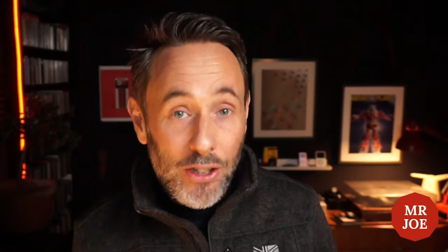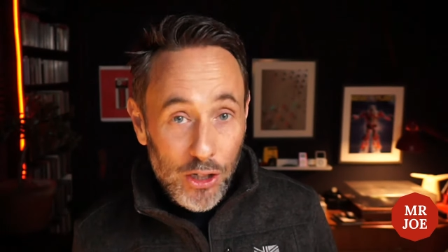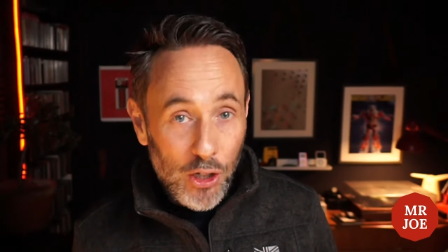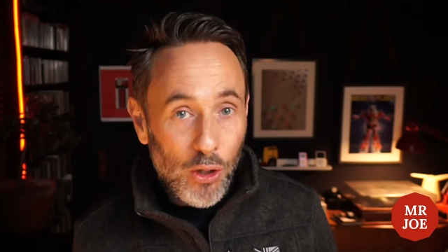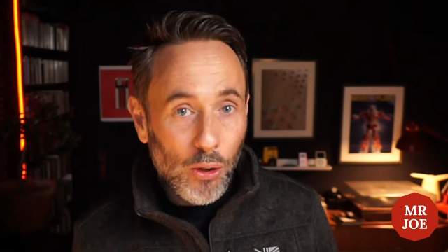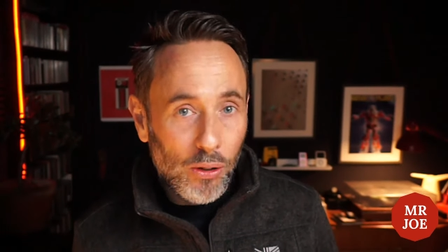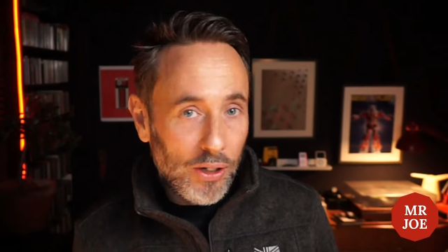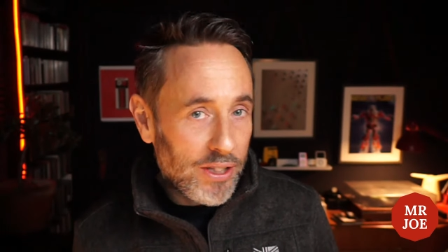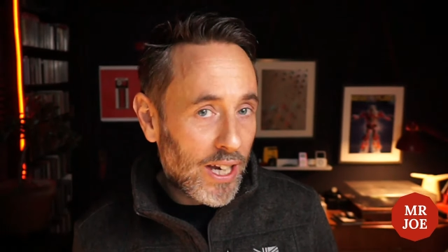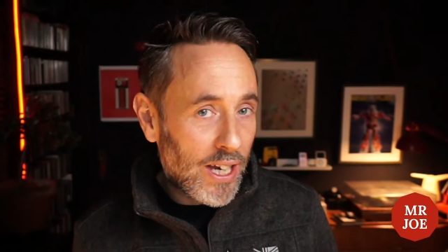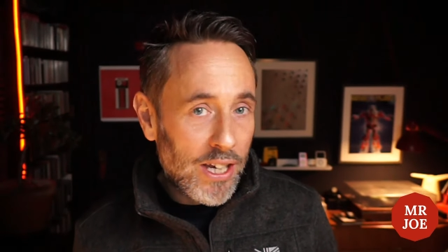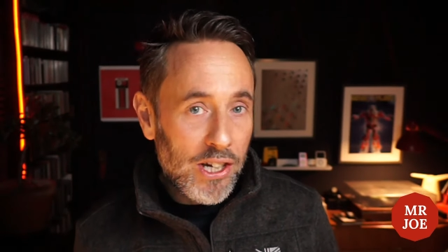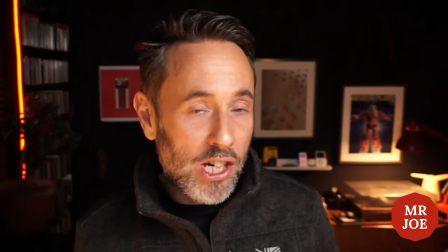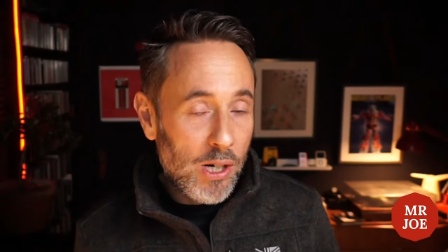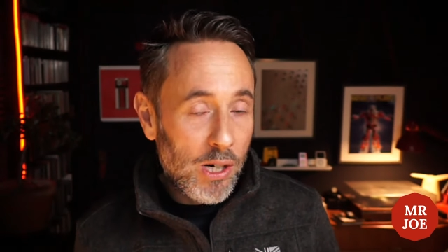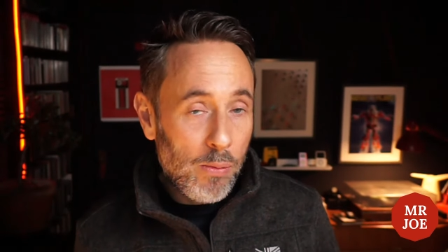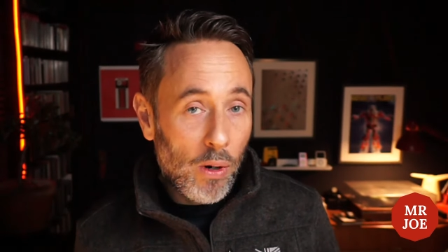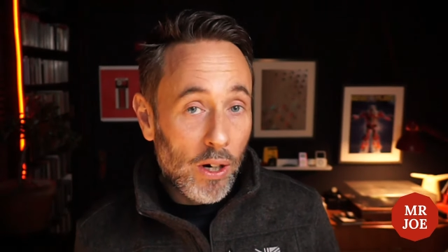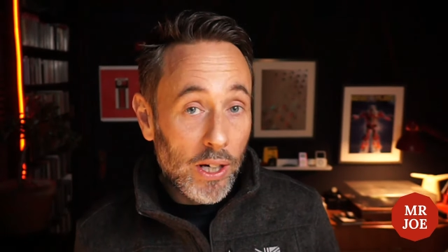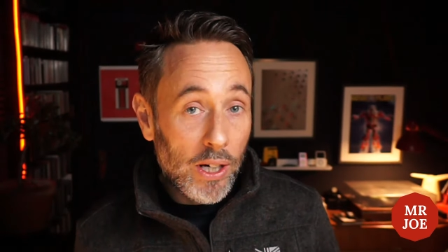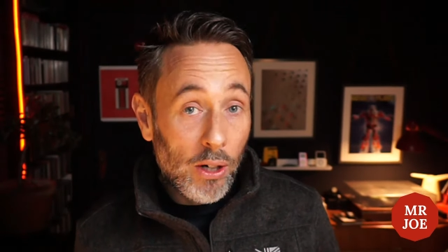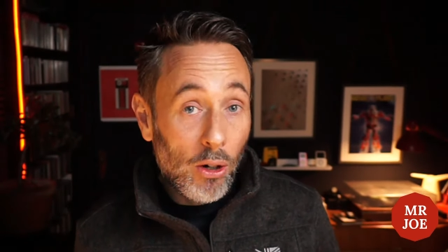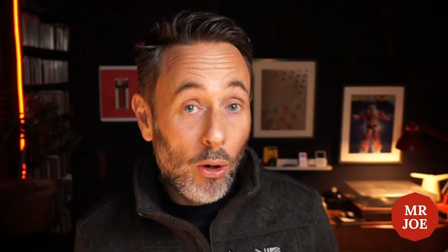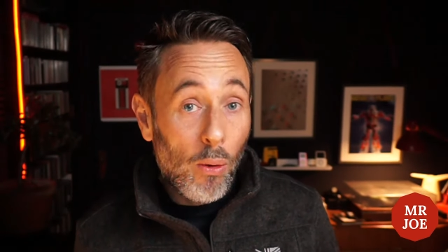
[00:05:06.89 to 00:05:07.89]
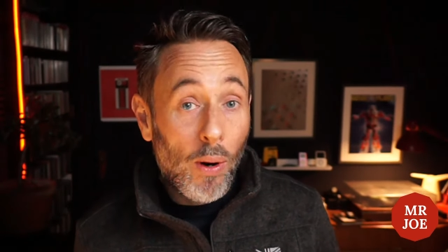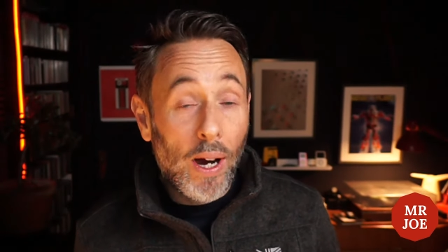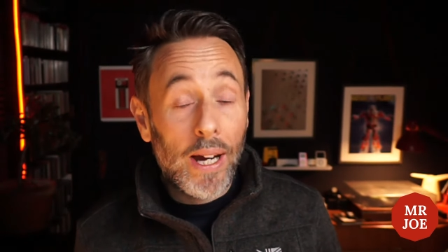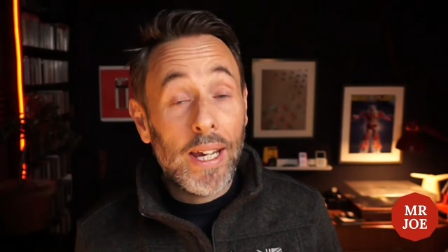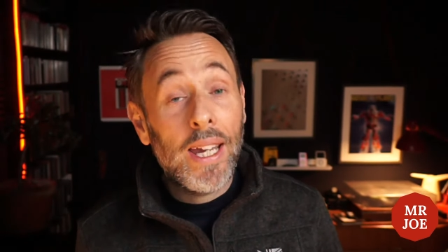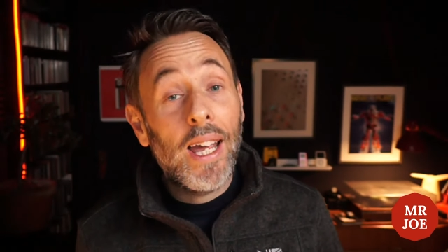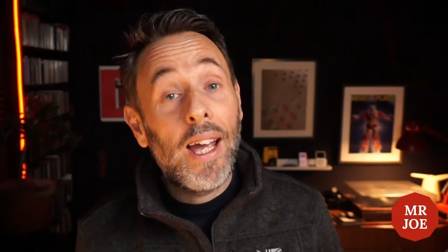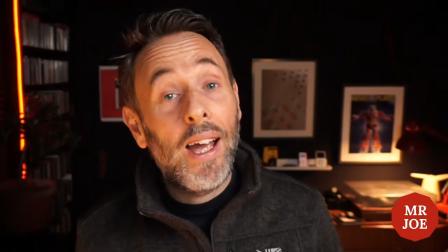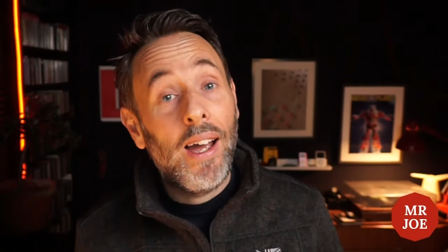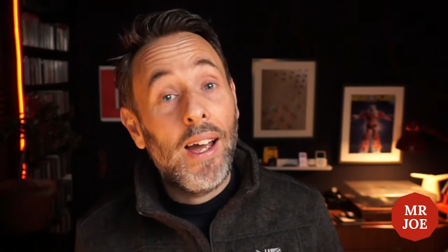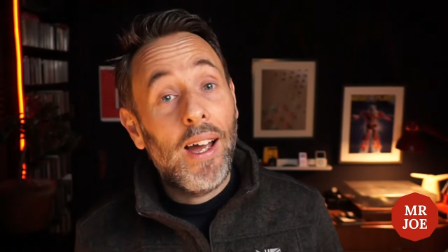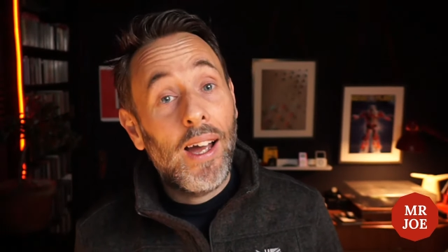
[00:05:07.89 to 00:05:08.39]
your attention while you're away,
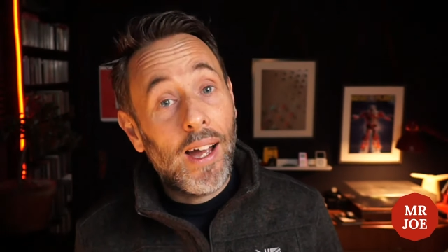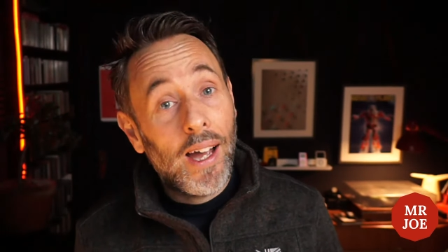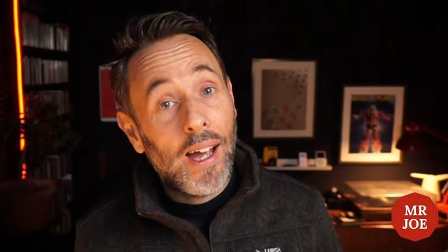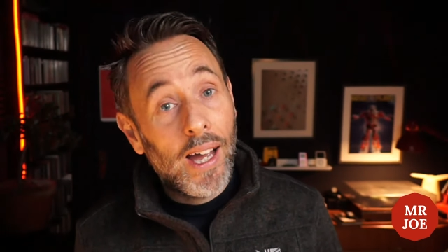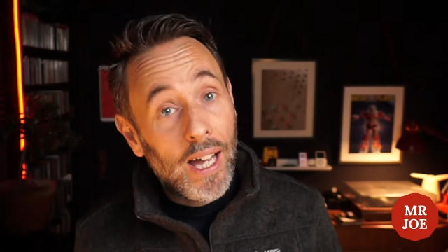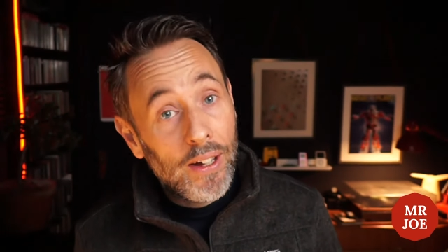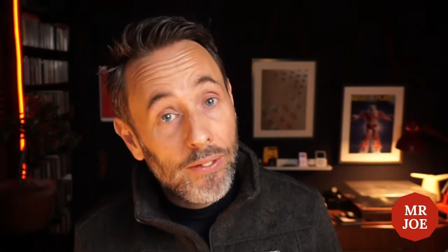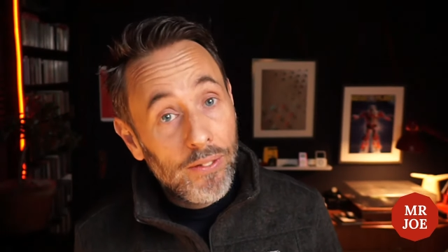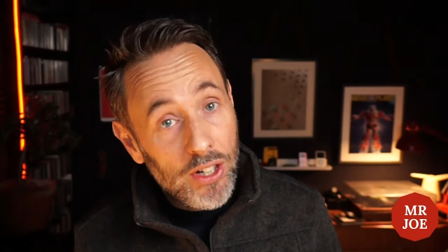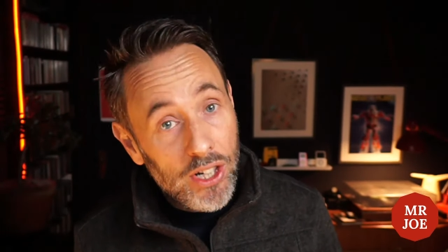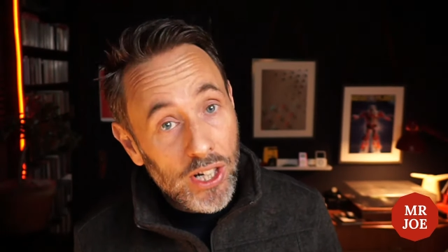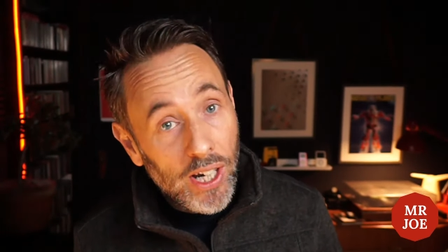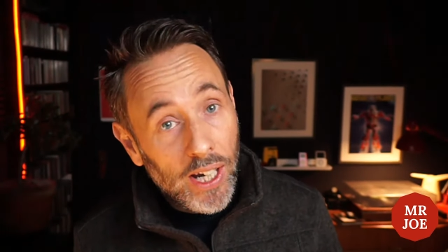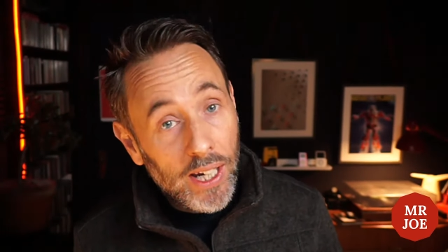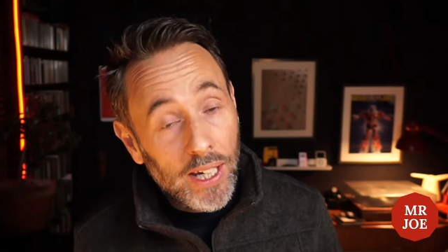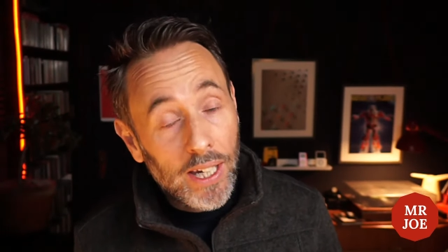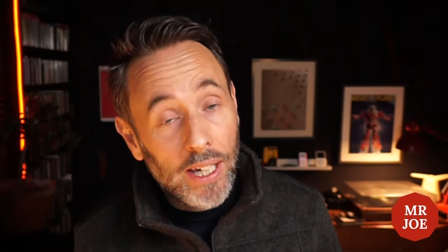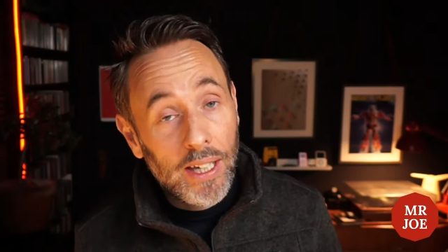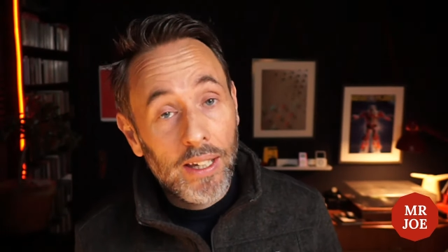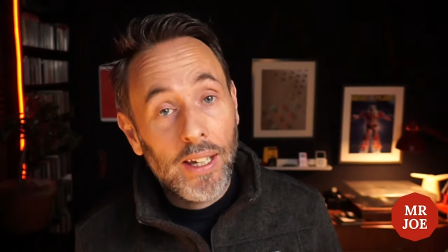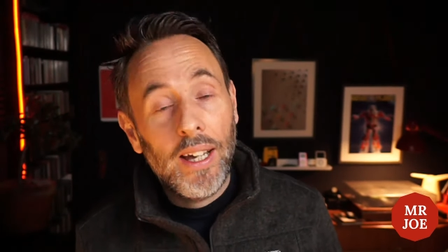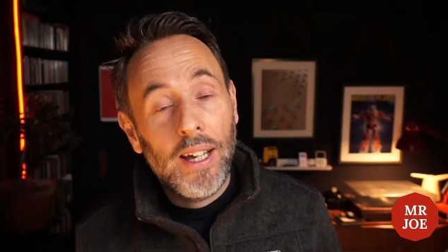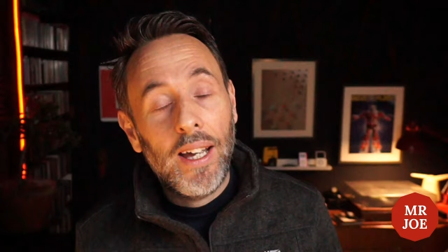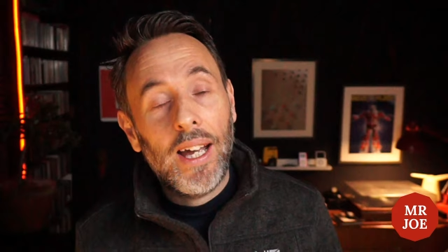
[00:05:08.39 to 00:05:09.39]
have a check-in.